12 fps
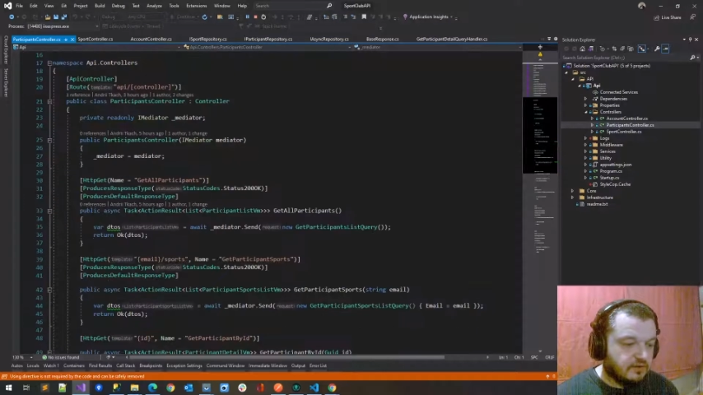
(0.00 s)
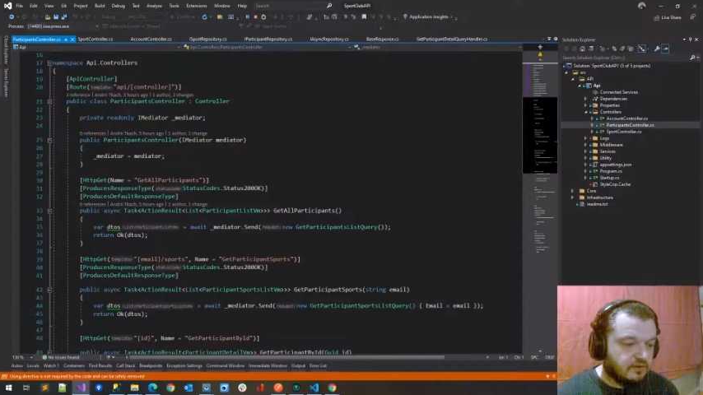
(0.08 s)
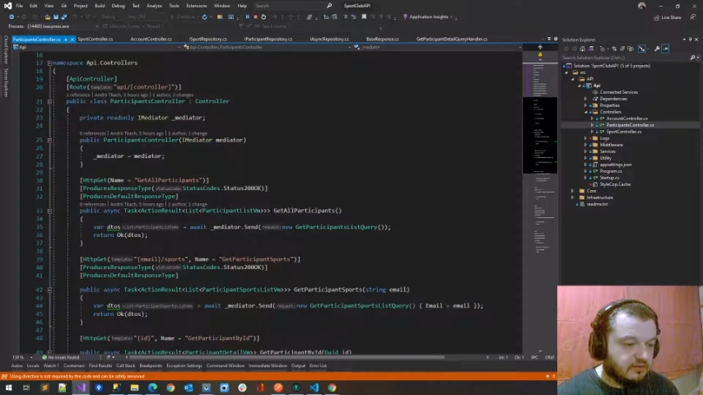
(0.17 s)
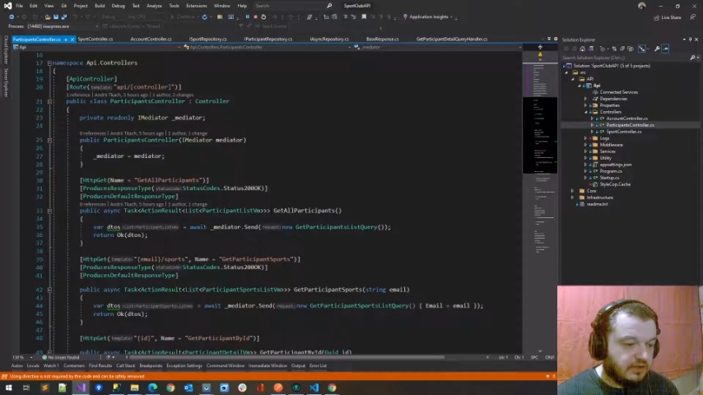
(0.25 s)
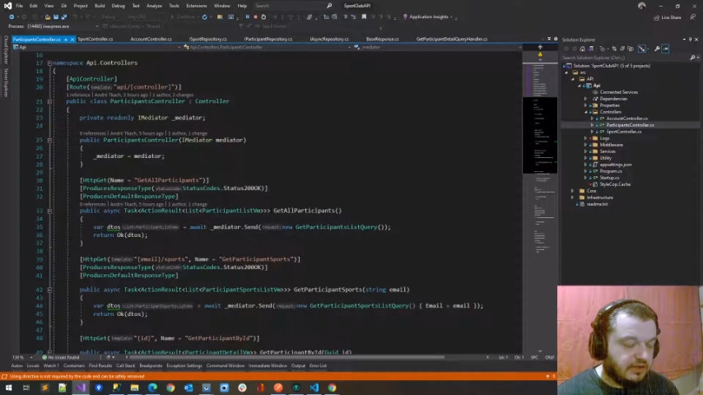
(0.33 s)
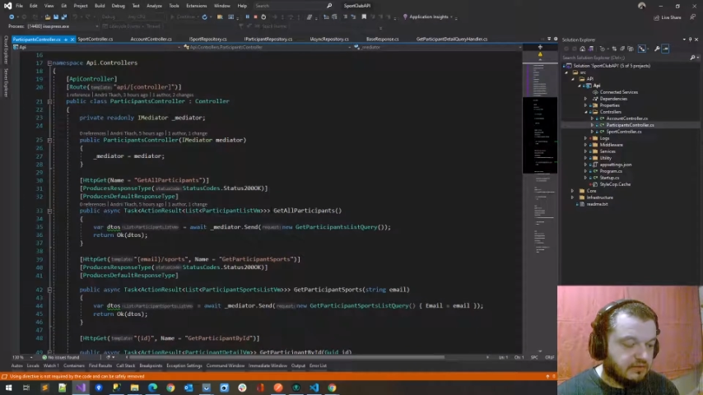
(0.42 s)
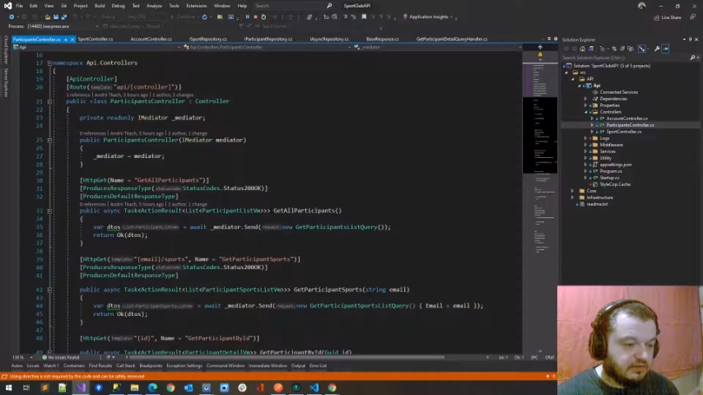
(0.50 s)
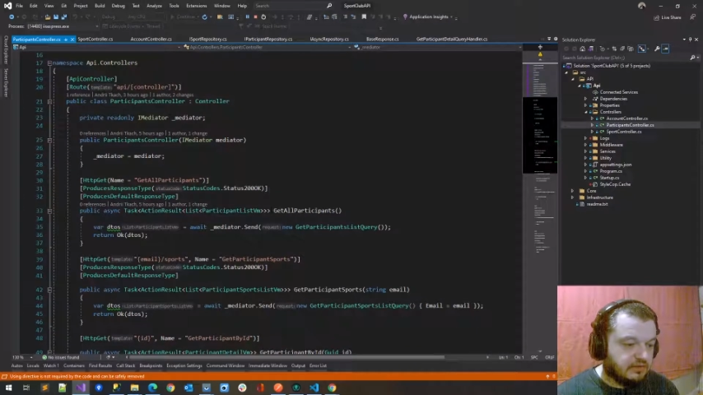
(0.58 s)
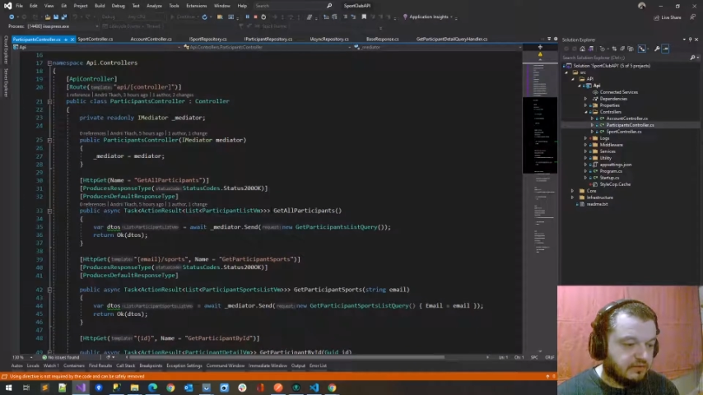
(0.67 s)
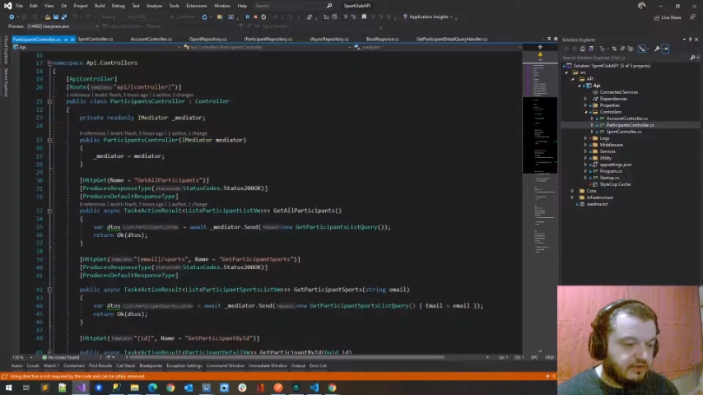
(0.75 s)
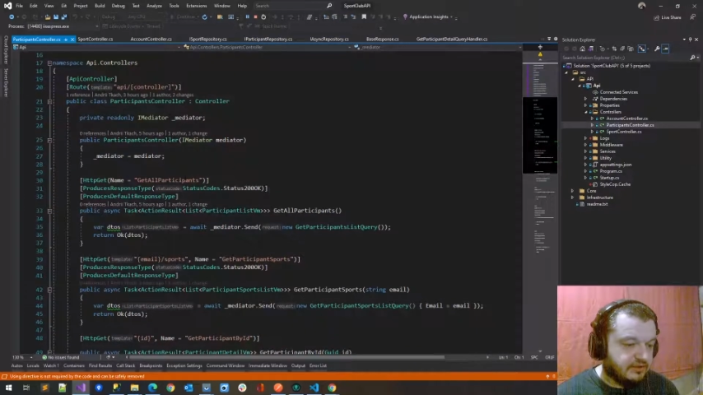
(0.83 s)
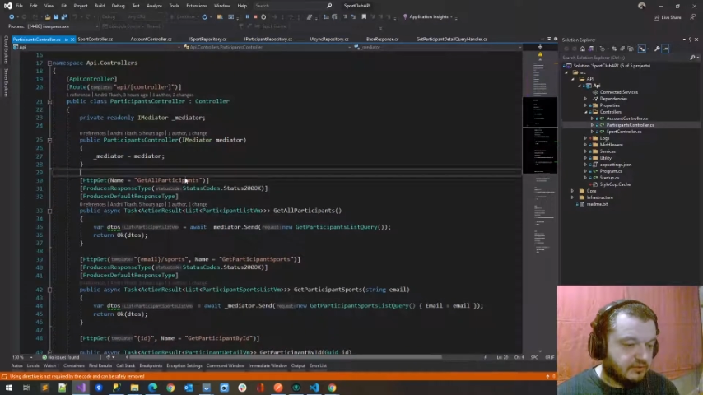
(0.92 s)
like
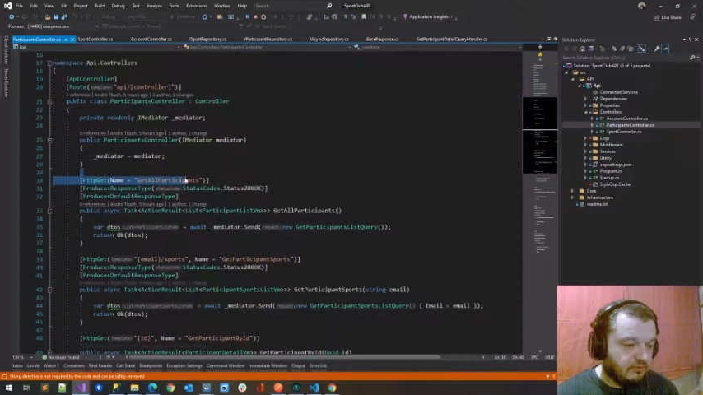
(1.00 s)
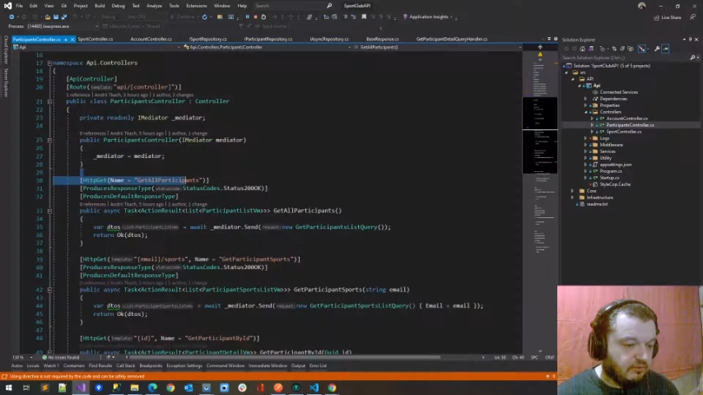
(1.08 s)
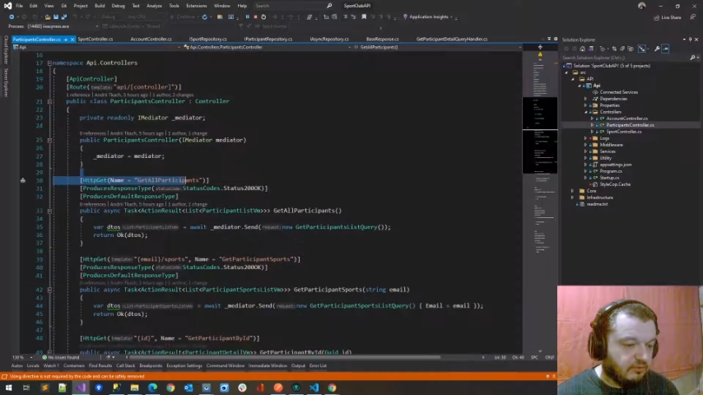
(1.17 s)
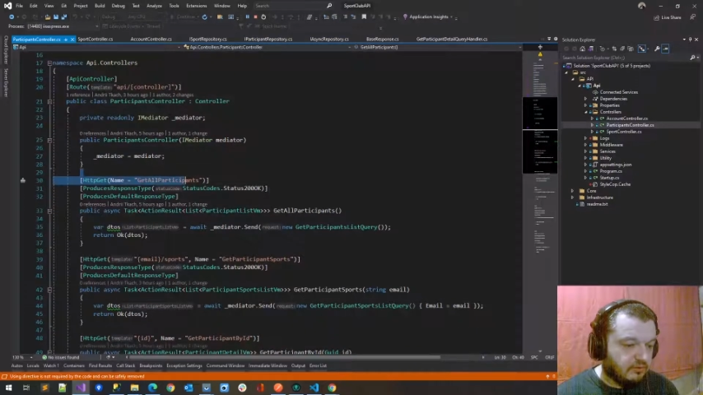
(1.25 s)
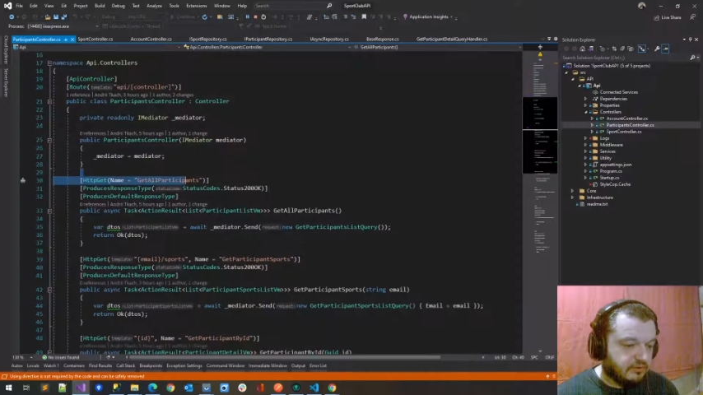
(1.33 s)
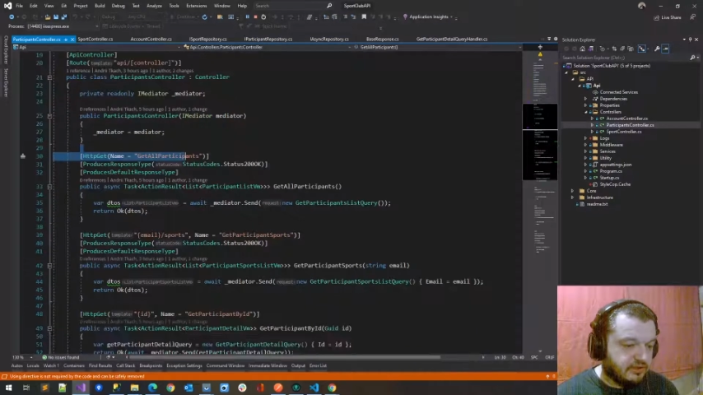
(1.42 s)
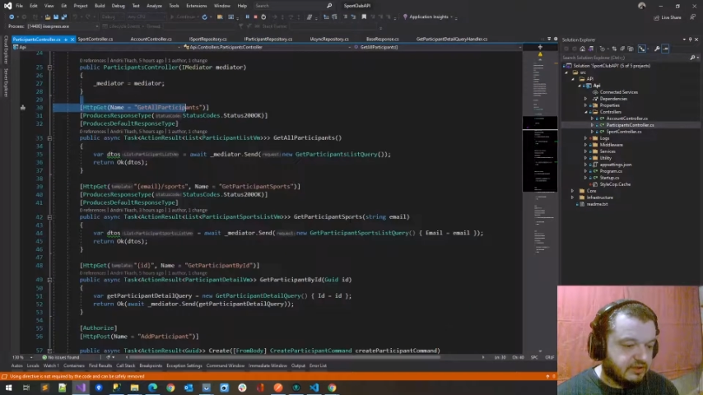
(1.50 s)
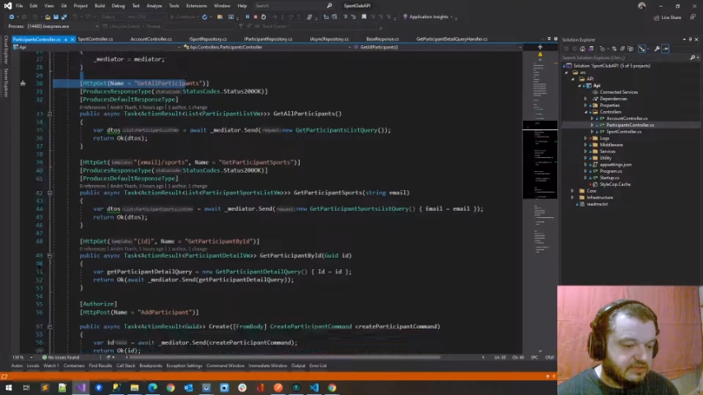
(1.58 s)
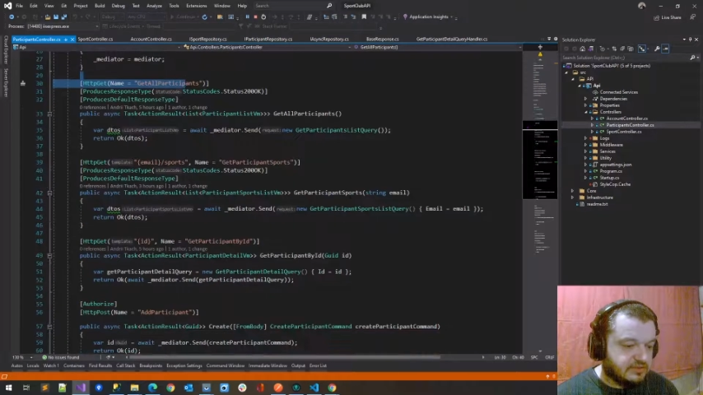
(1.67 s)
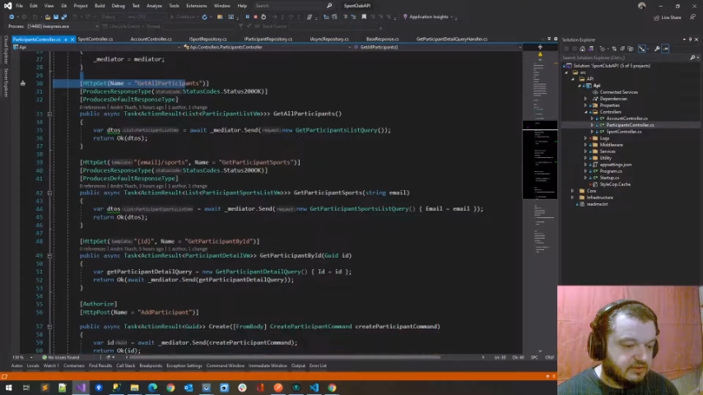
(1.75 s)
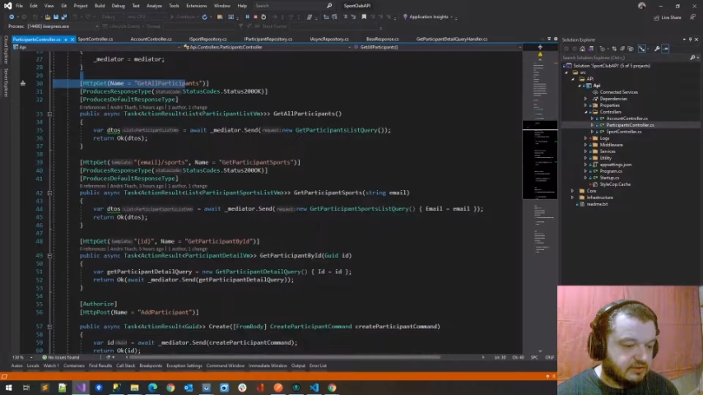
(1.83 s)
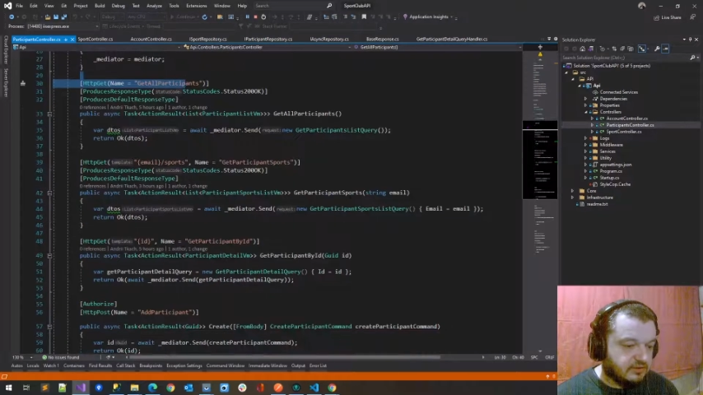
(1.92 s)
get all, get
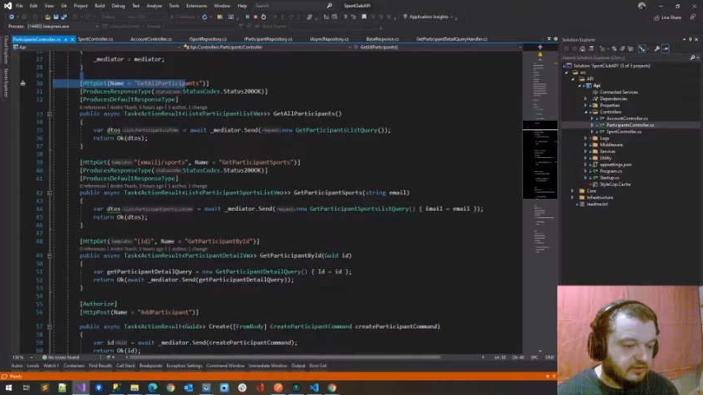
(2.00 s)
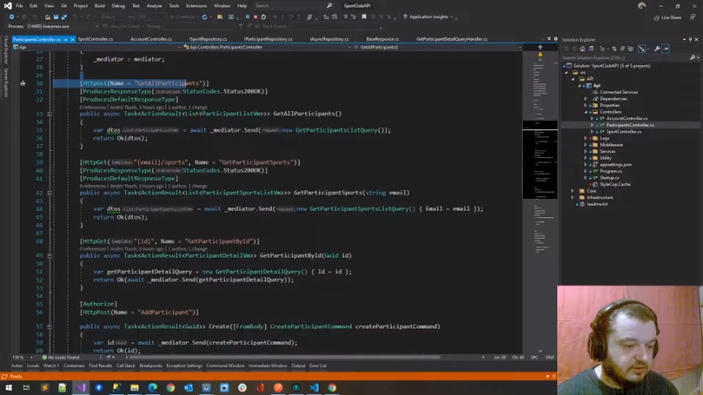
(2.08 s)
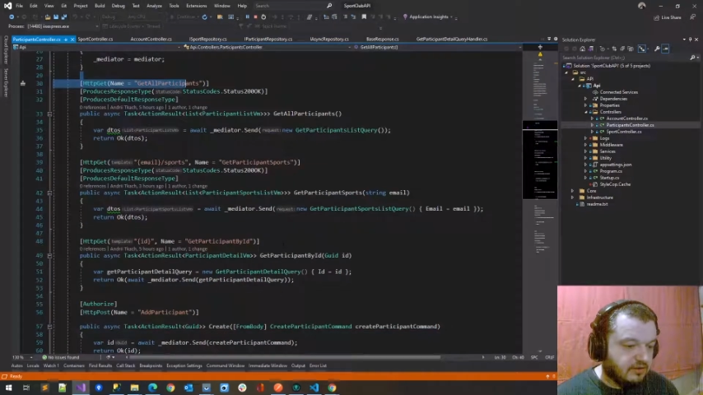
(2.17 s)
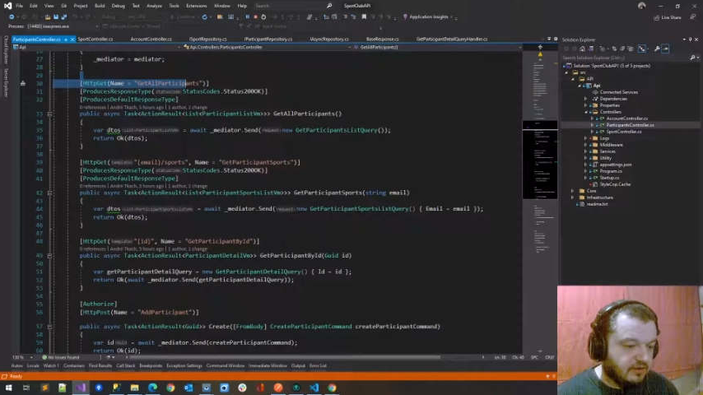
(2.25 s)
single,